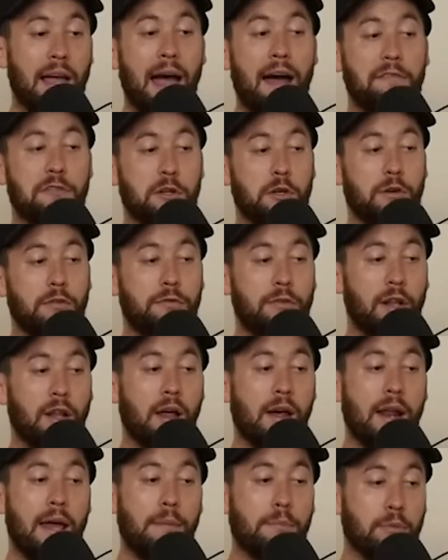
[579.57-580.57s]
after you fill
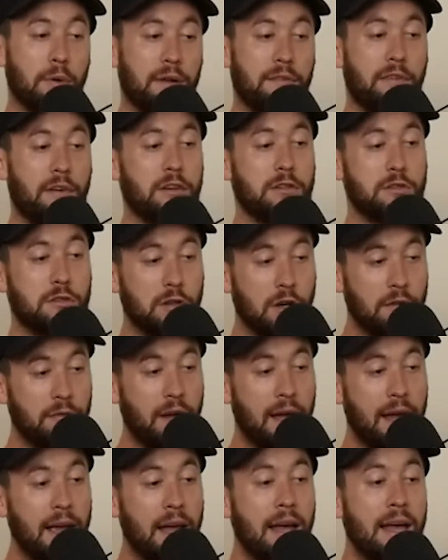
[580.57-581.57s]
out a brief
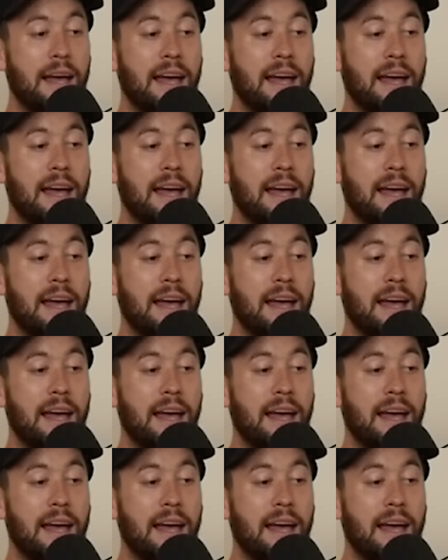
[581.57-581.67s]
survey,